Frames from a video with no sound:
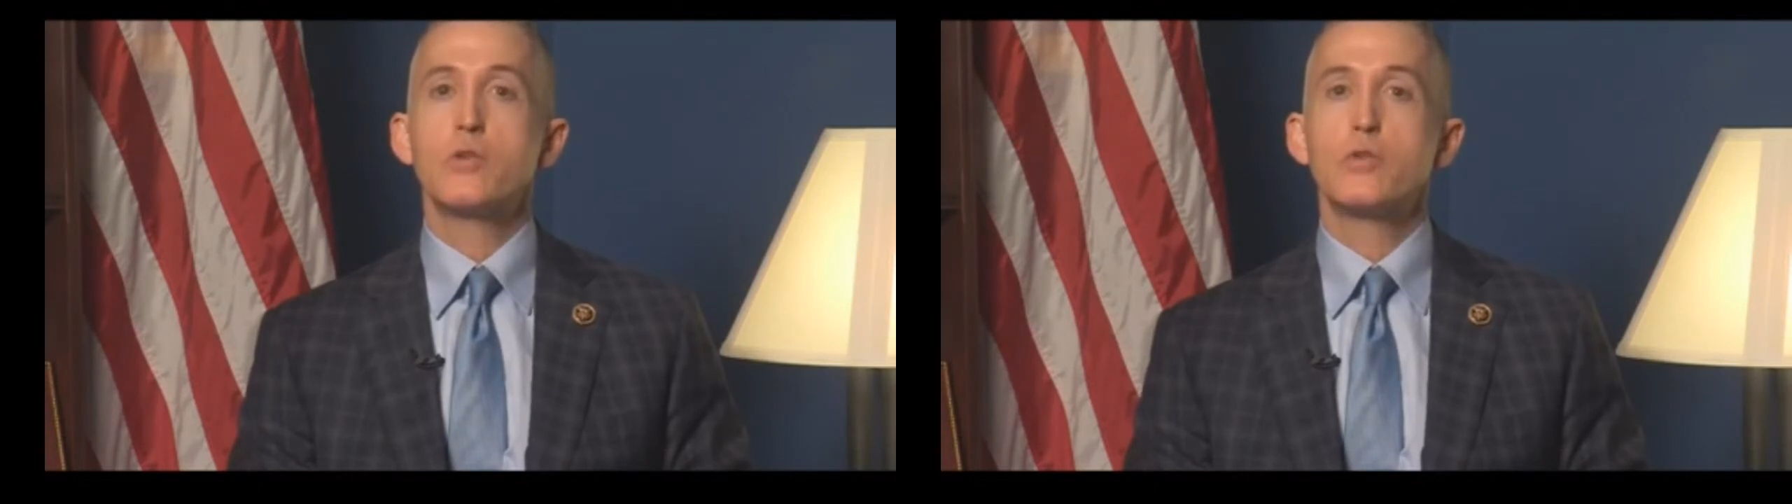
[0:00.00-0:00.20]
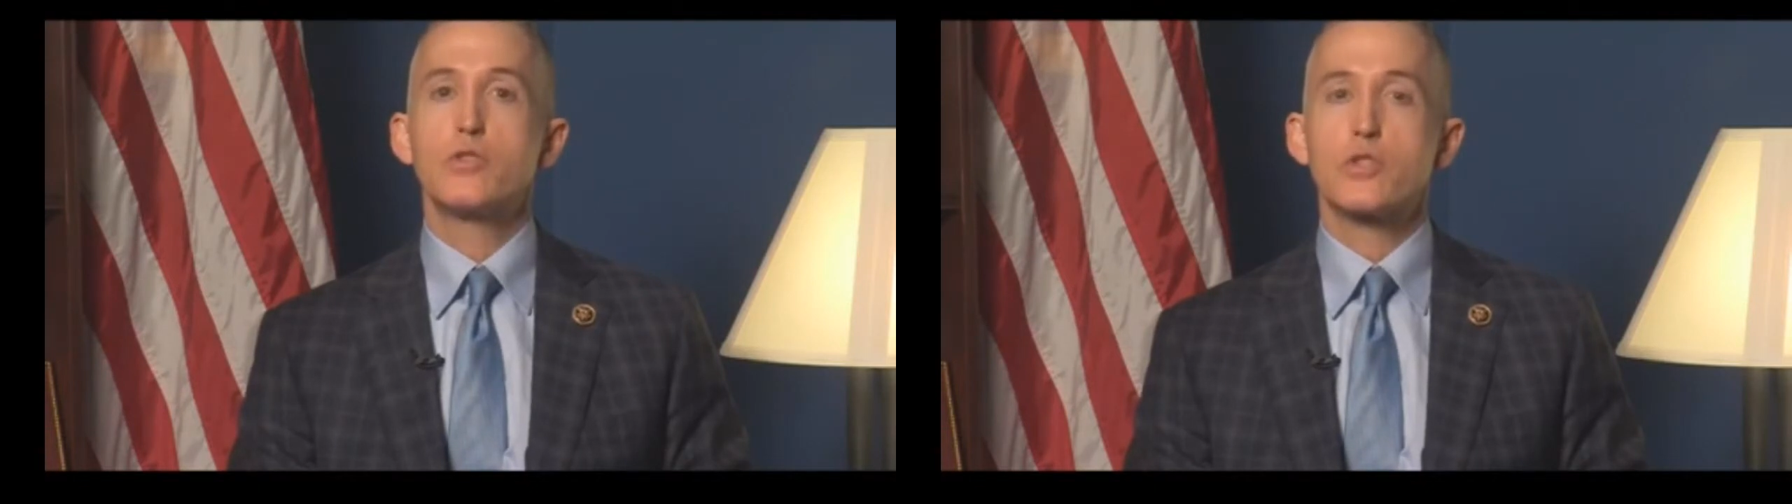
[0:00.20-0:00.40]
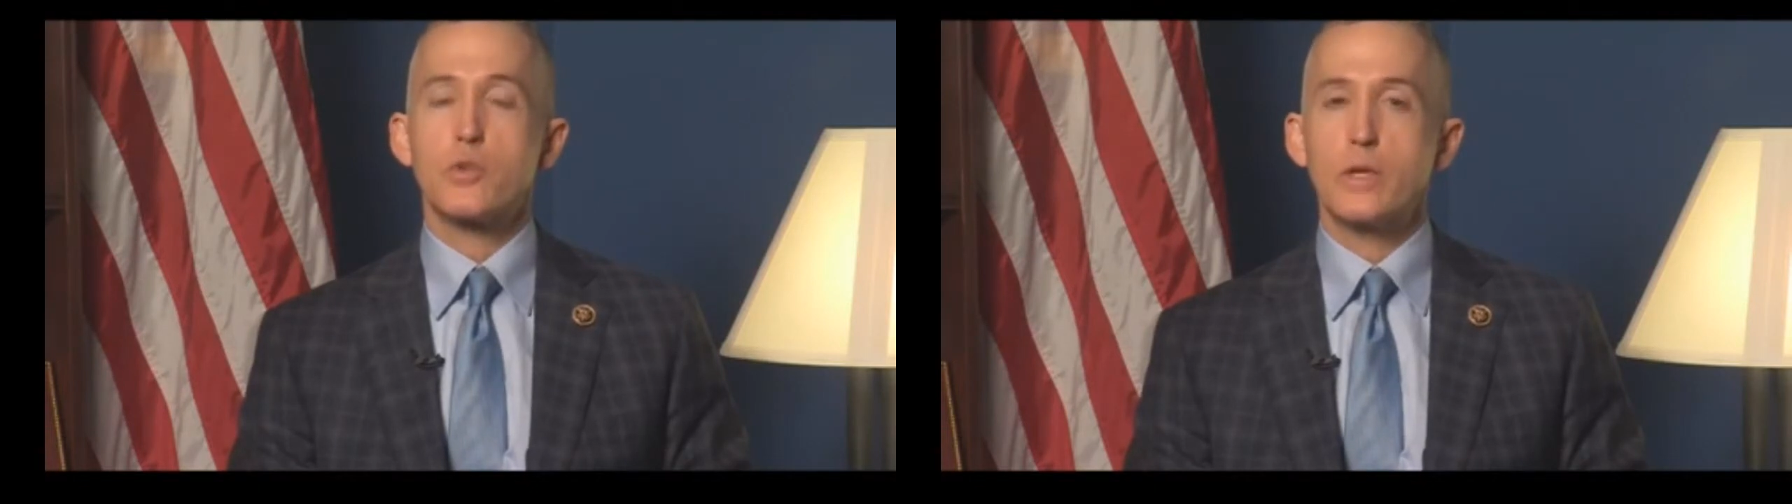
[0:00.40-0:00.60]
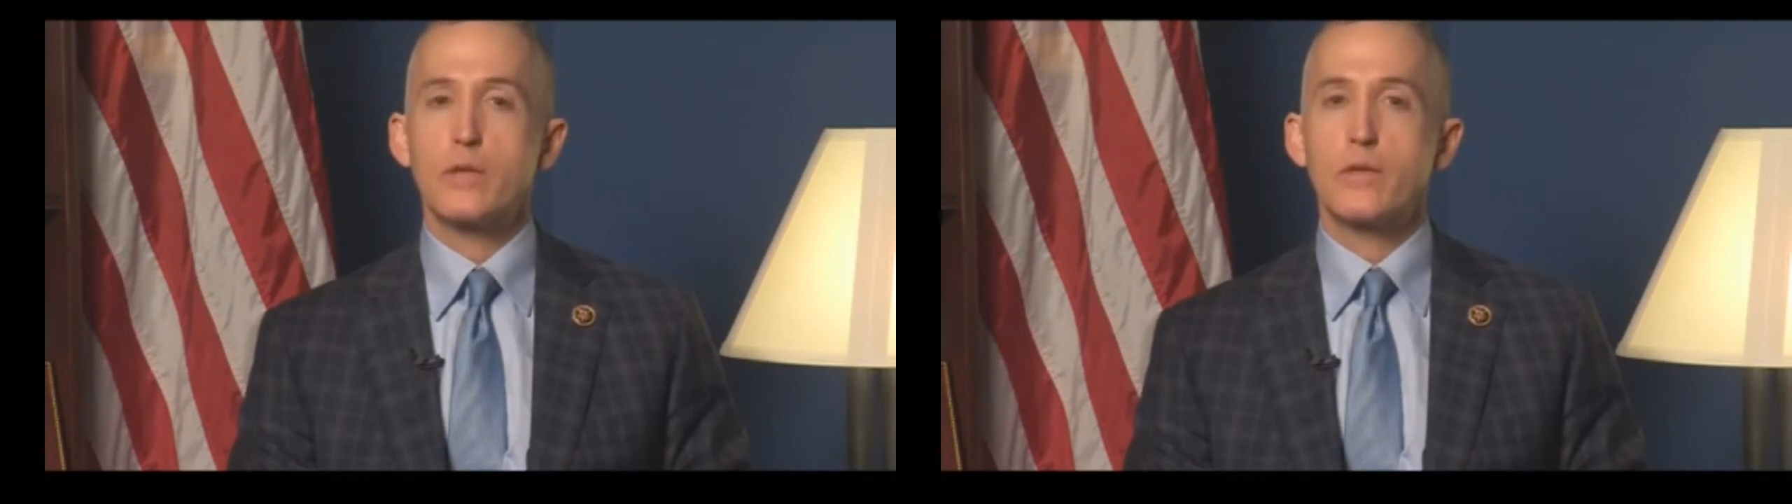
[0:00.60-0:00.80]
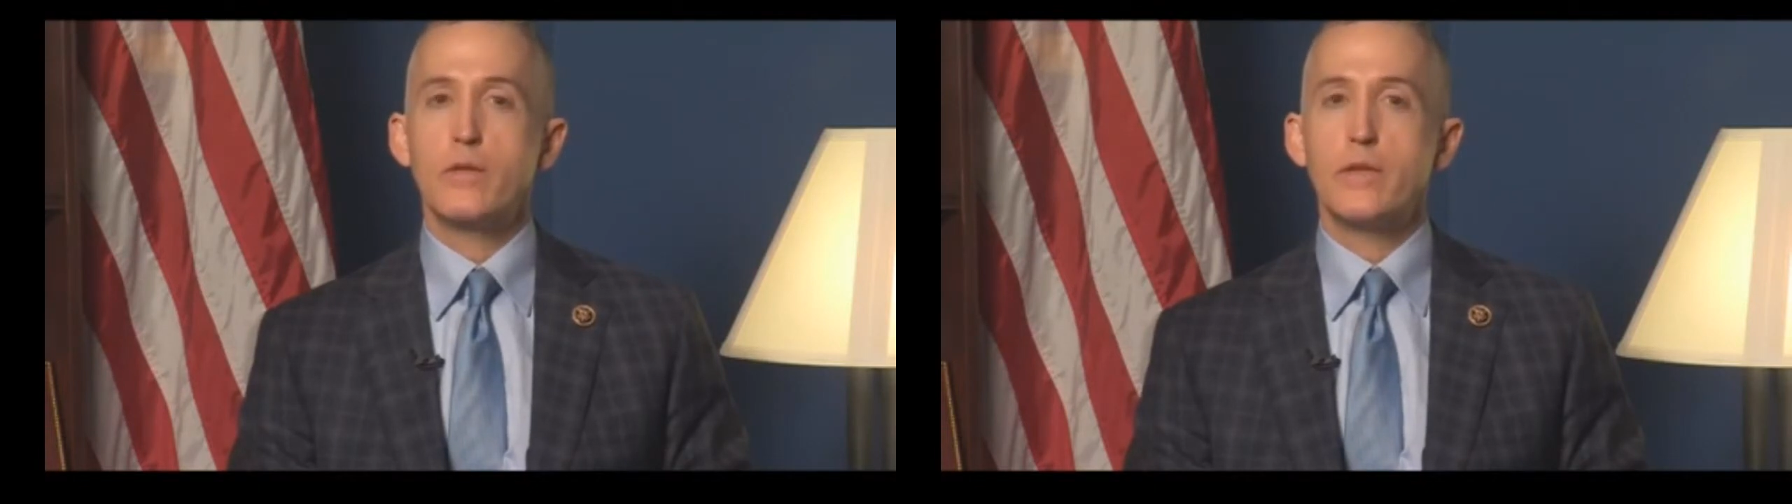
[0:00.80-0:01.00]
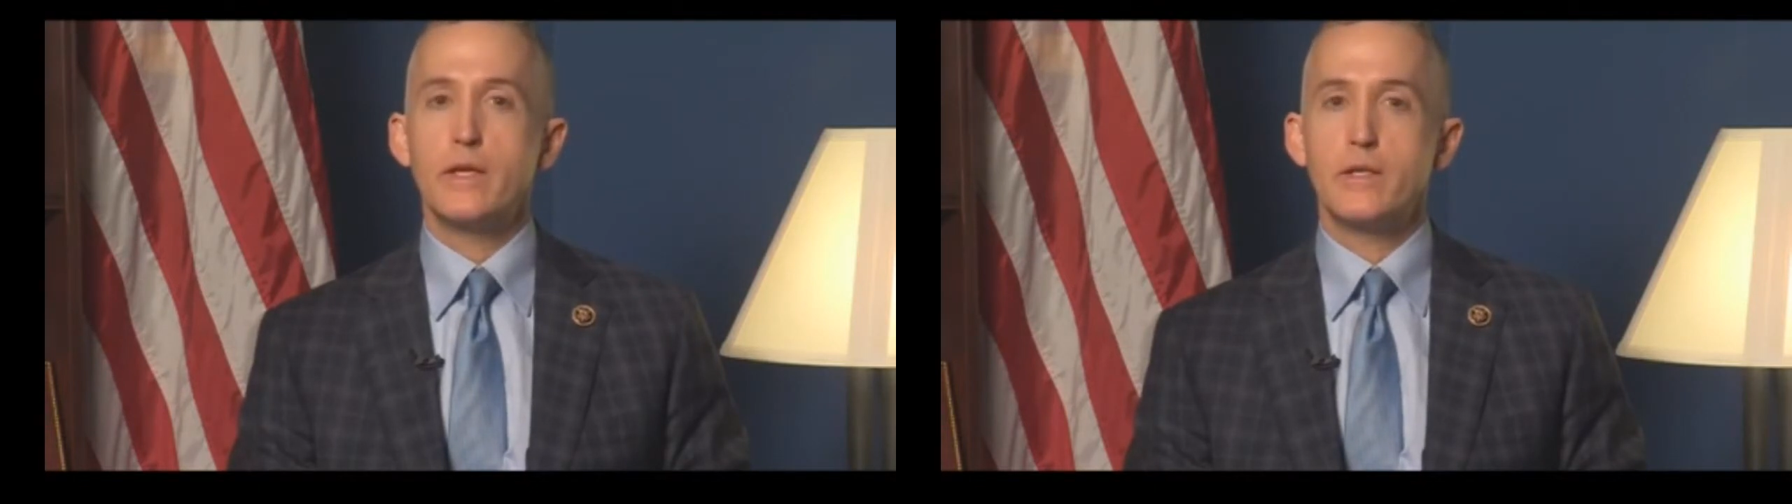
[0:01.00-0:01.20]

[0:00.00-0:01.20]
to strengthen the